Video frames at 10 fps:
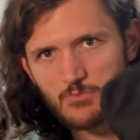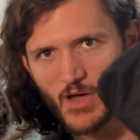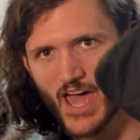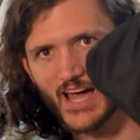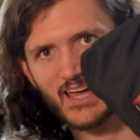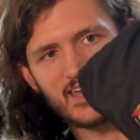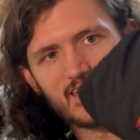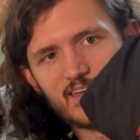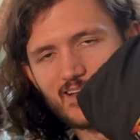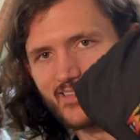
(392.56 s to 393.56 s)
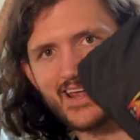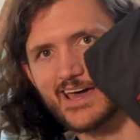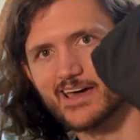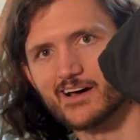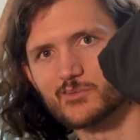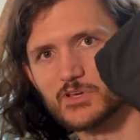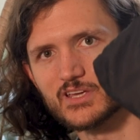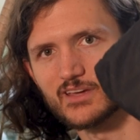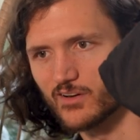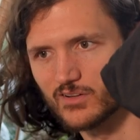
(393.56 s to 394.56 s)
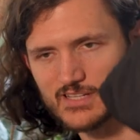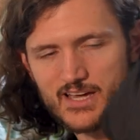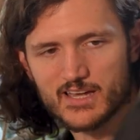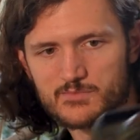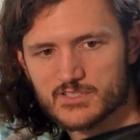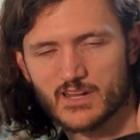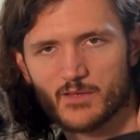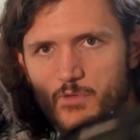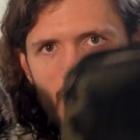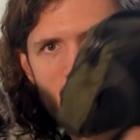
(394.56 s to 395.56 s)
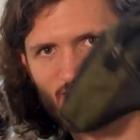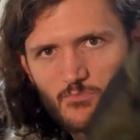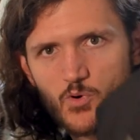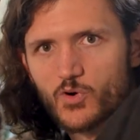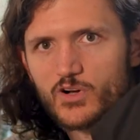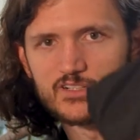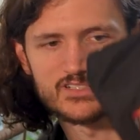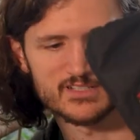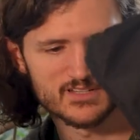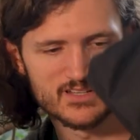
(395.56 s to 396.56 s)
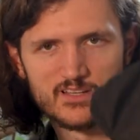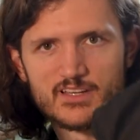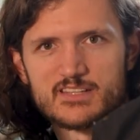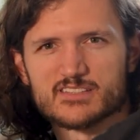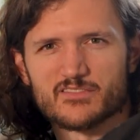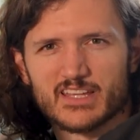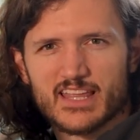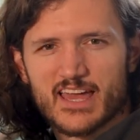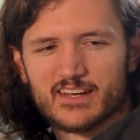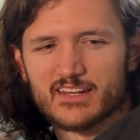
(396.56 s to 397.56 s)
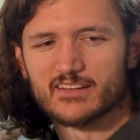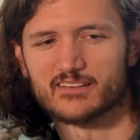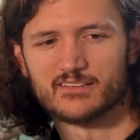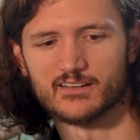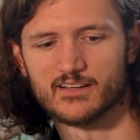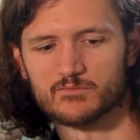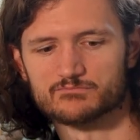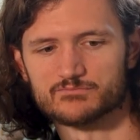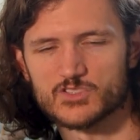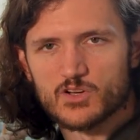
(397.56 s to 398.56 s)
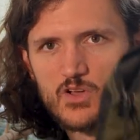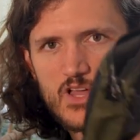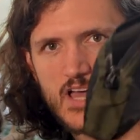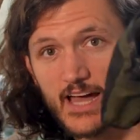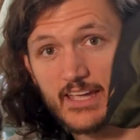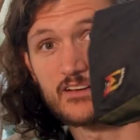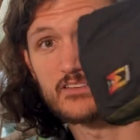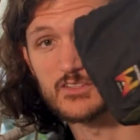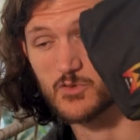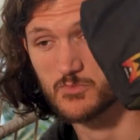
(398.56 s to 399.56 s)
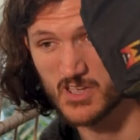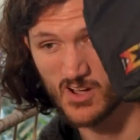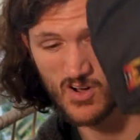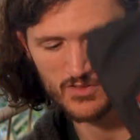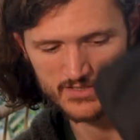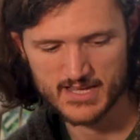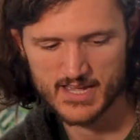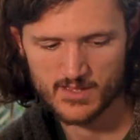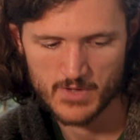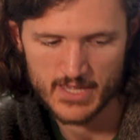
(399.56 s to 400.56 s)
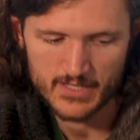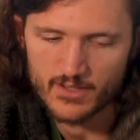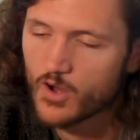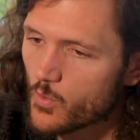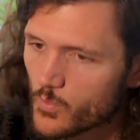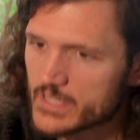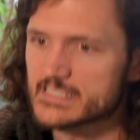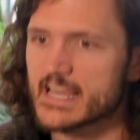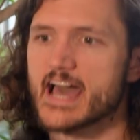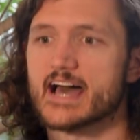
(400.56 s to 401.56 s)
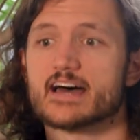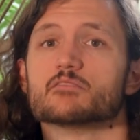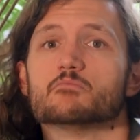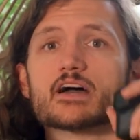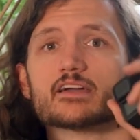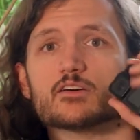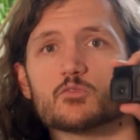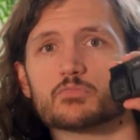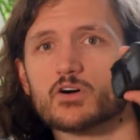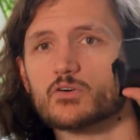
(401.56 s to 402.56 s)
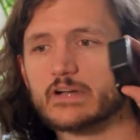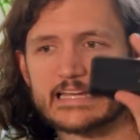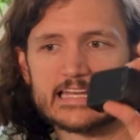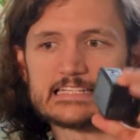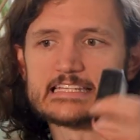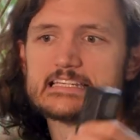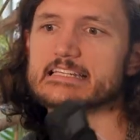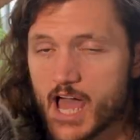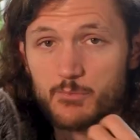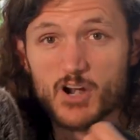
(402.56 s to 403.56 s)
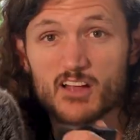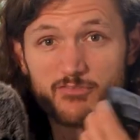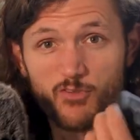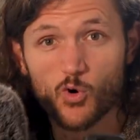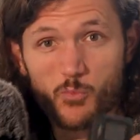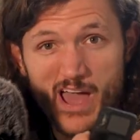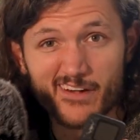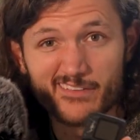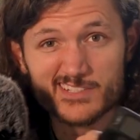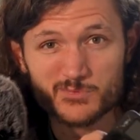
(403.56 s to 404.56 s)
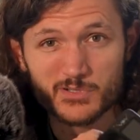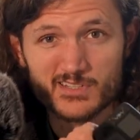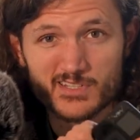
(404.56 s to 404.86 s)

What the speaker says: pack that I had on me at all times. It had my passport and stuff like that in it. So I carried this with me all the time, and it always had my GoPro in it. I brought 4 batteries with